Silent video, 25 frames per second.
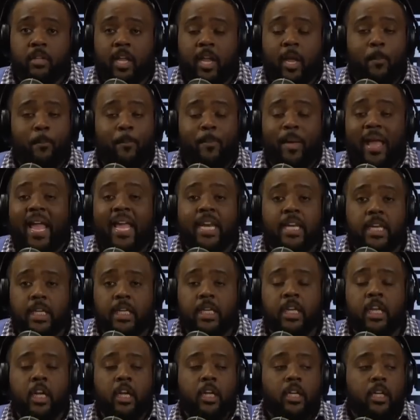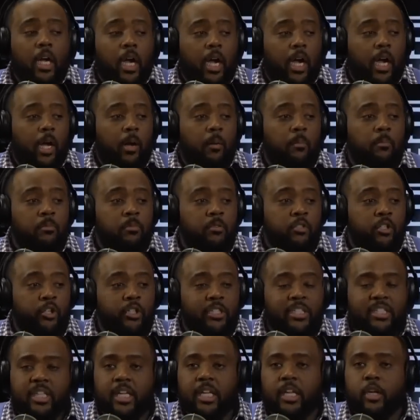They abandoned
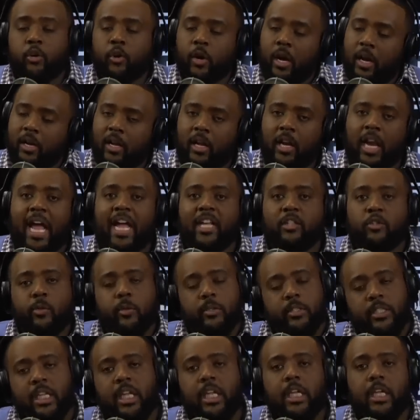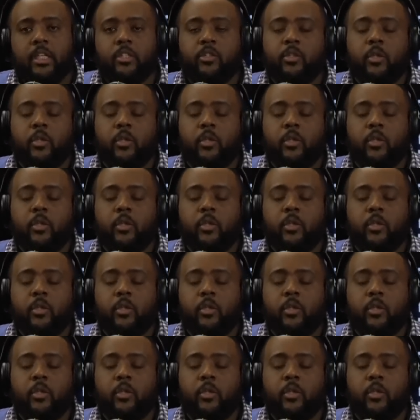class critique.